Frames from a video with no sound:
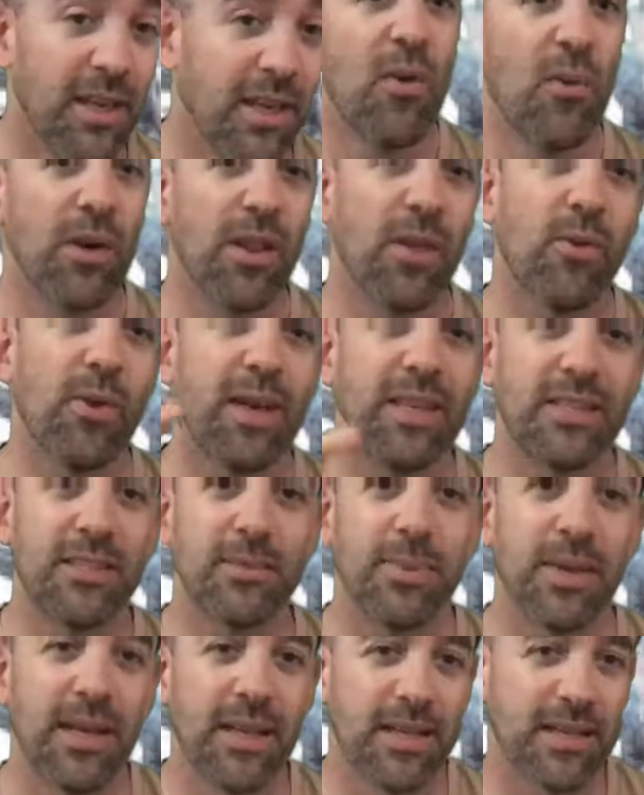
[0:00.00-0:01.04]
One of the ways to
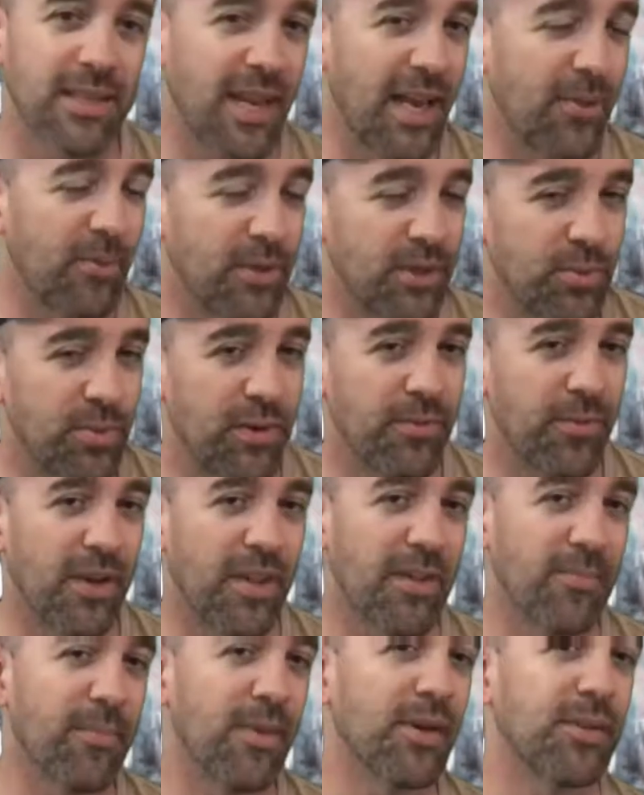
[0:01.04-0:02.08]
play this game which we find
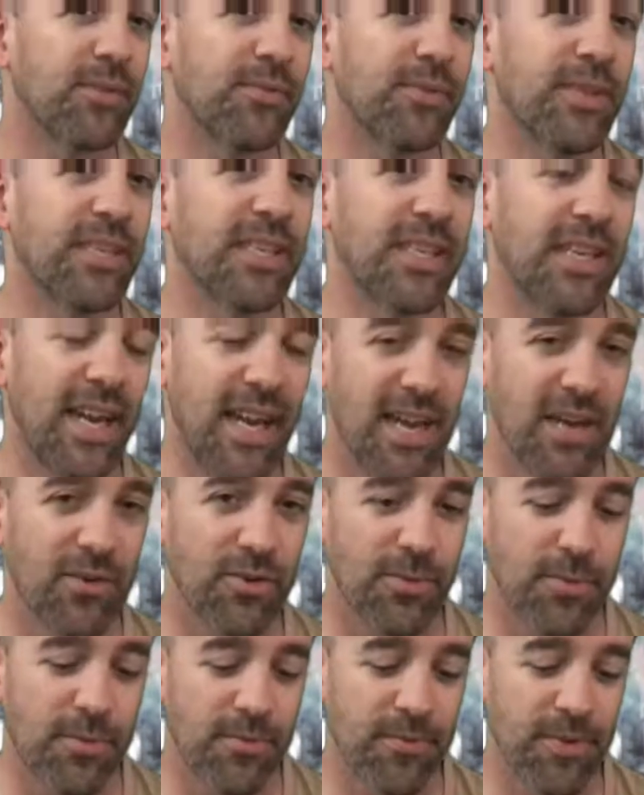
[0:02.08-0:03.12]
the most fun in our
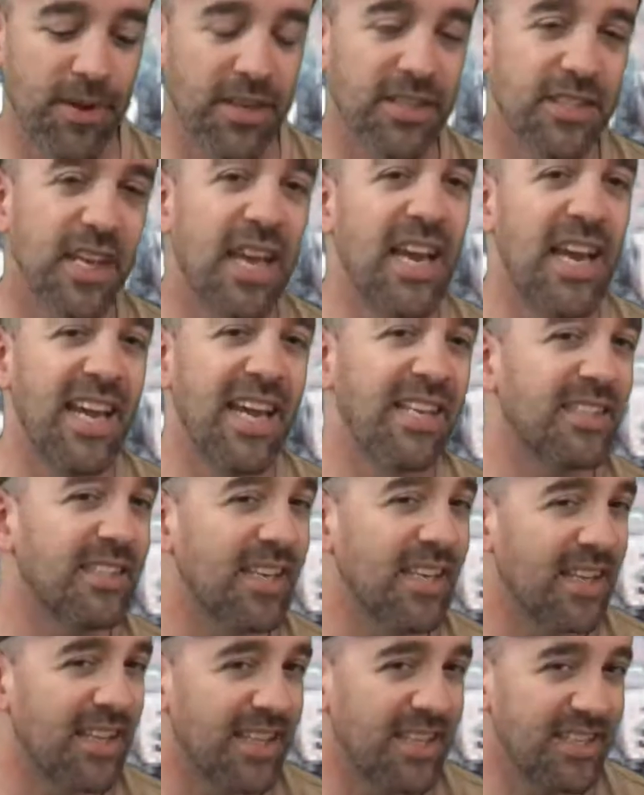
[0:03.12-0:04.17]
group of friends is
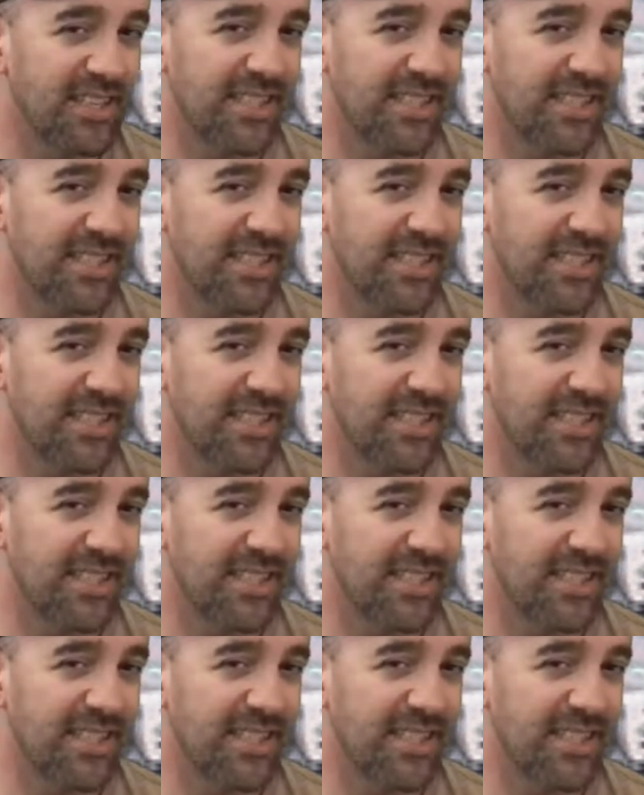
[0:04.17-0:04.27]
the